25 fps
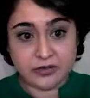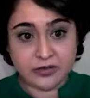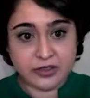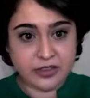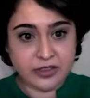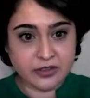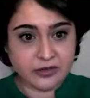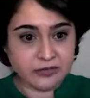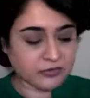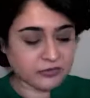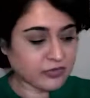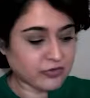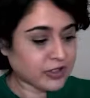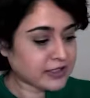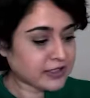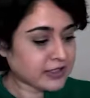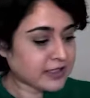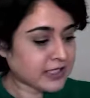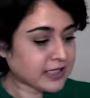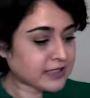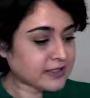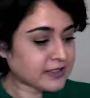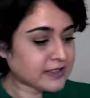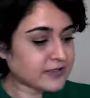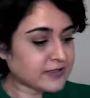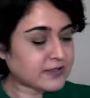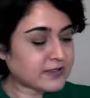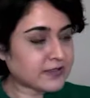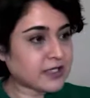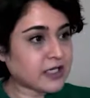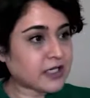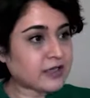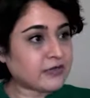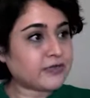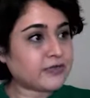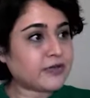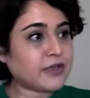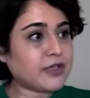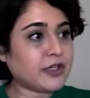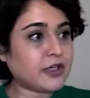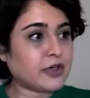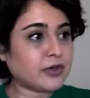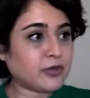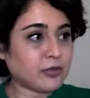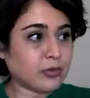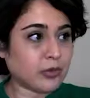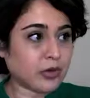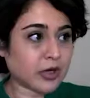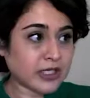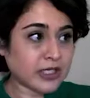one that is figure
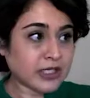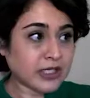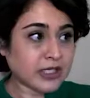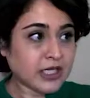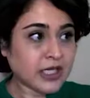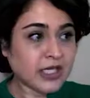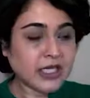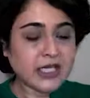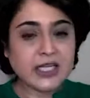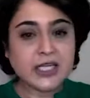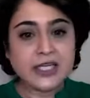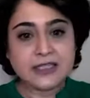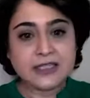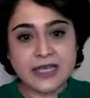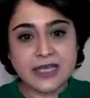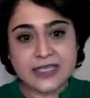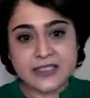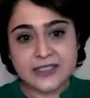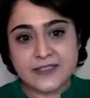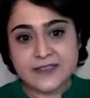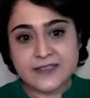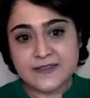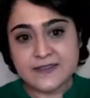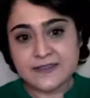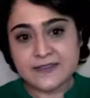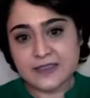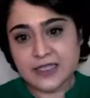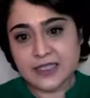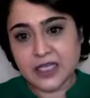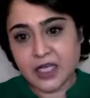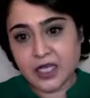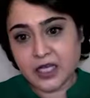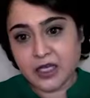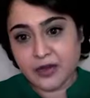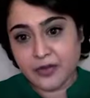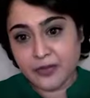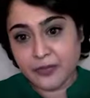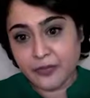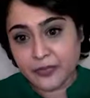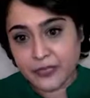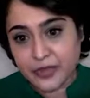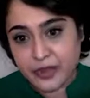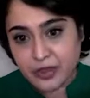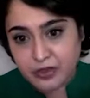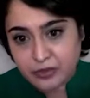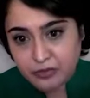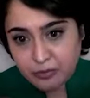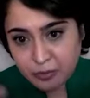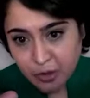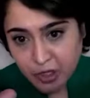1, that is
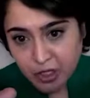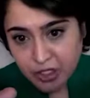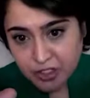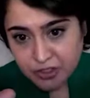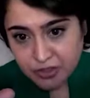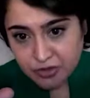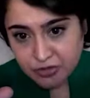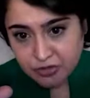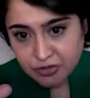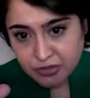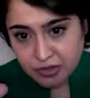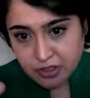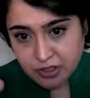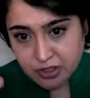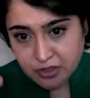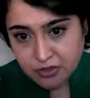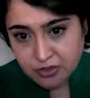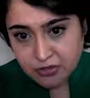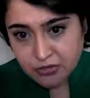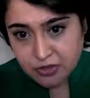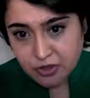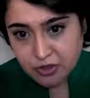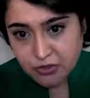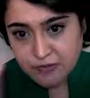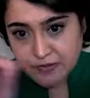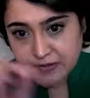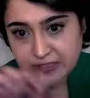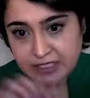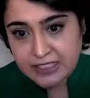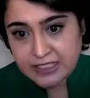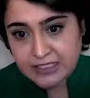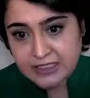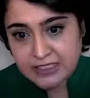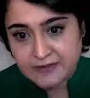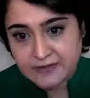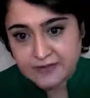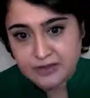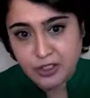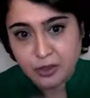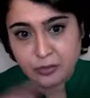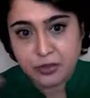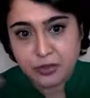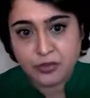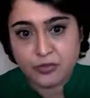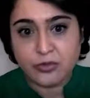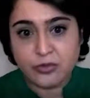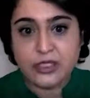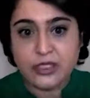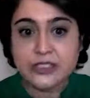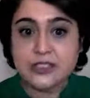part, you see it as number
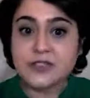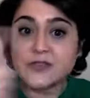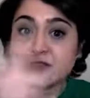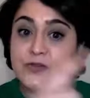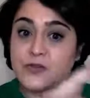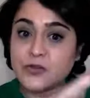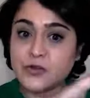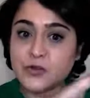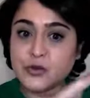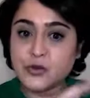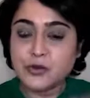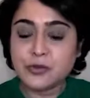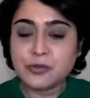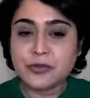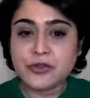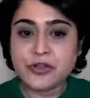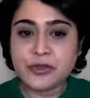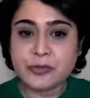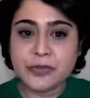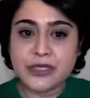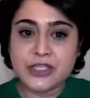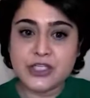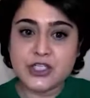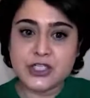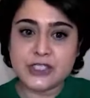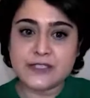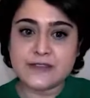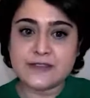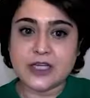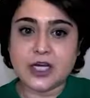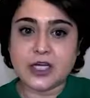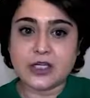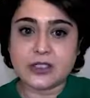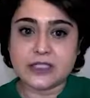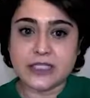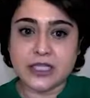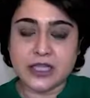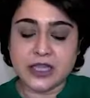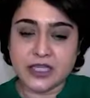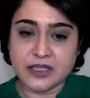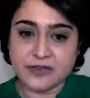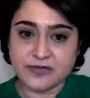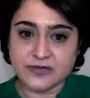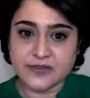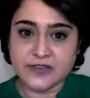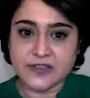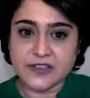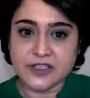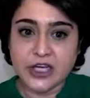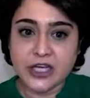1. The zoomed image is on the left
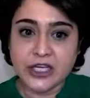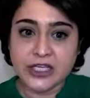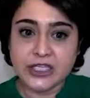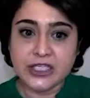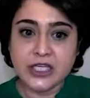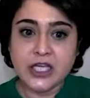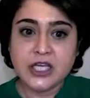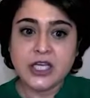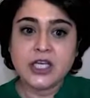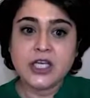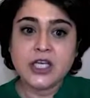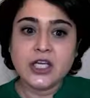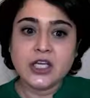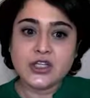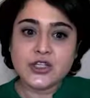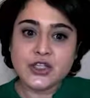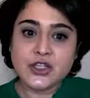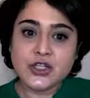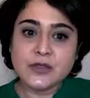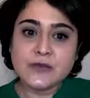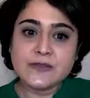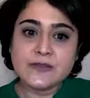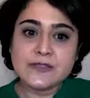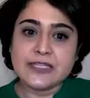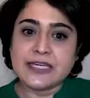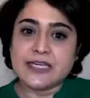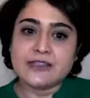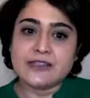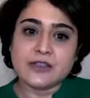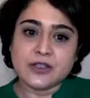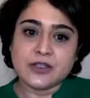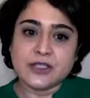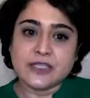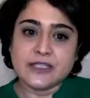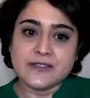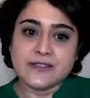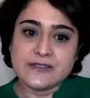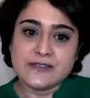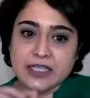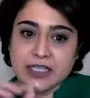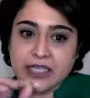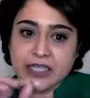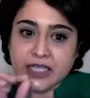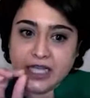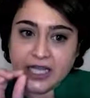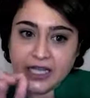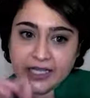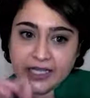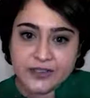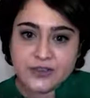side, shows that there is
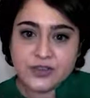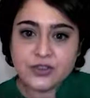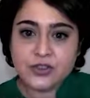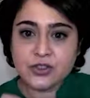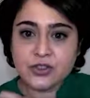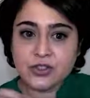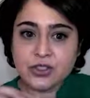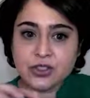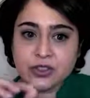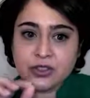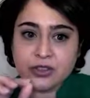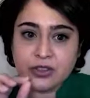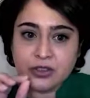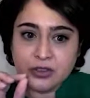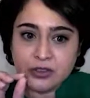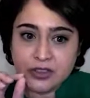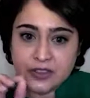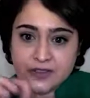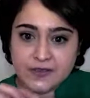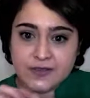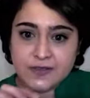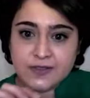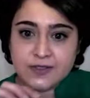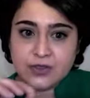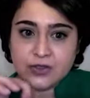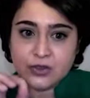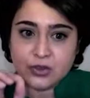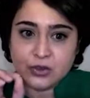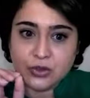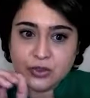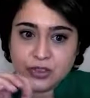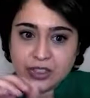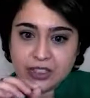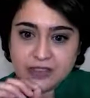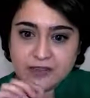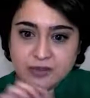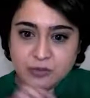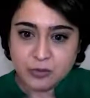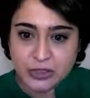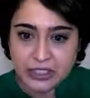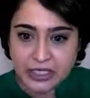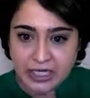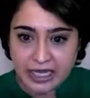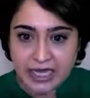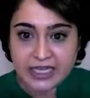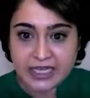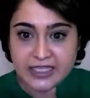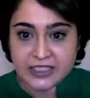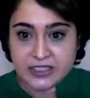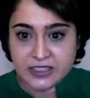an extra resistor has been
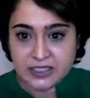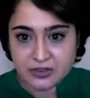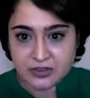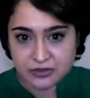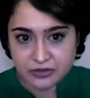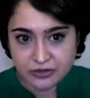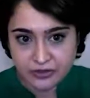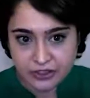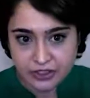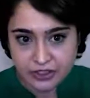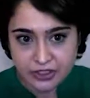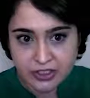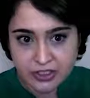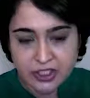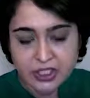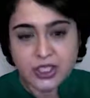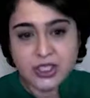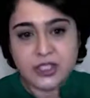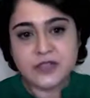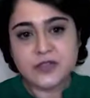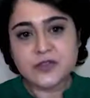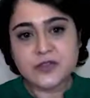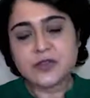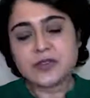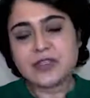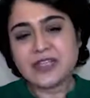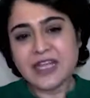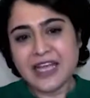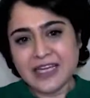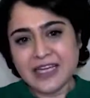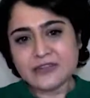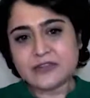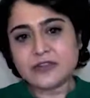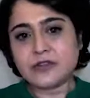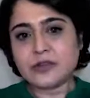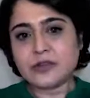added there. So that